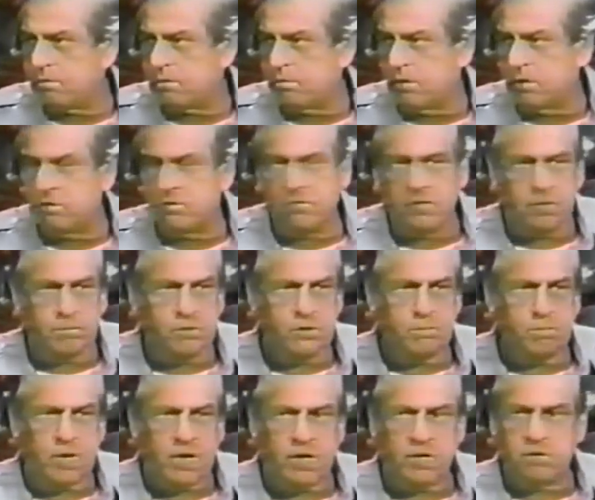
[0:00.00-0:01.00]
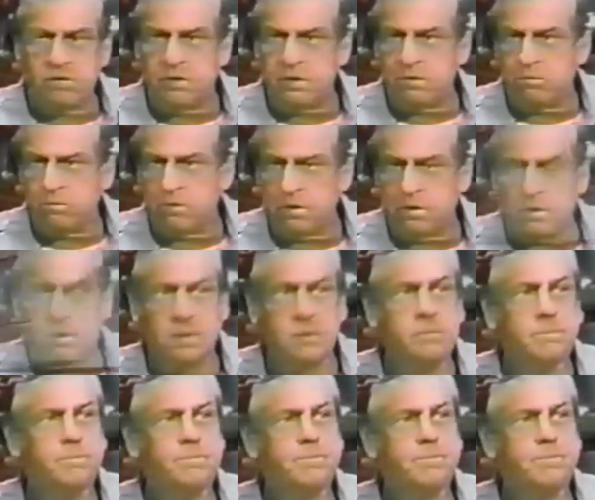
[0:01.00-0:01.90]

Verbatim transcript: the most famous banker in the world.